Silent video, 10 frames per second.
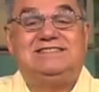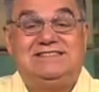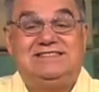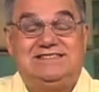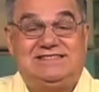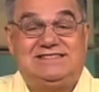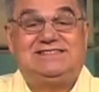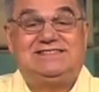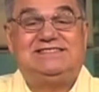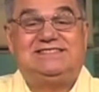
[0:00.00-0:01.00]

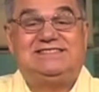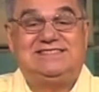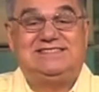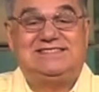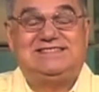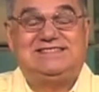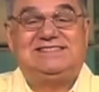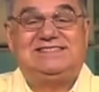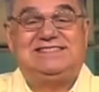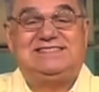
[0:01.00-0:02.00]

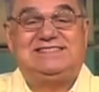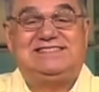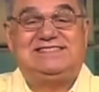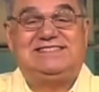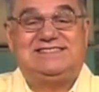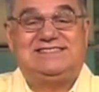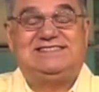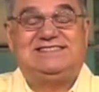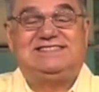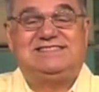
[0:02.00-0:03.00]

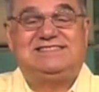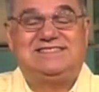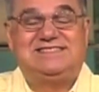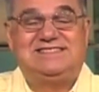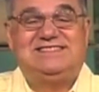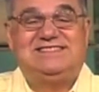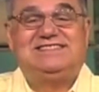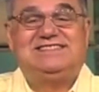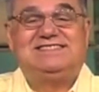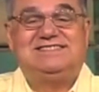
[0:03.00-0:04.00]

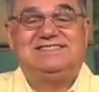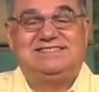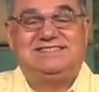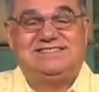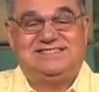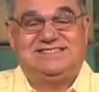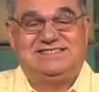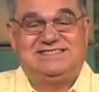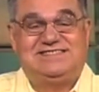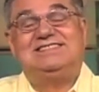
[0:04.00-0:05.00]

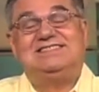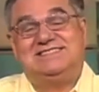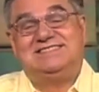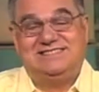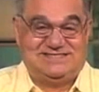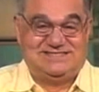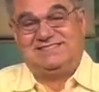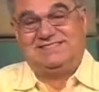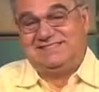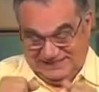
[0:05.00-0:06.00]

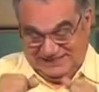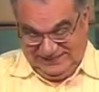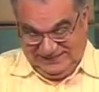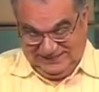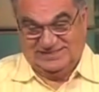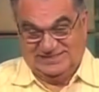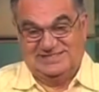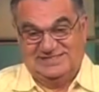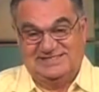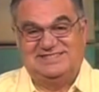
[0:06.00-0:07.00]

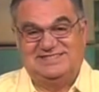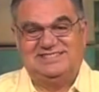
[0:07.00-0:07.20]
(not speaking)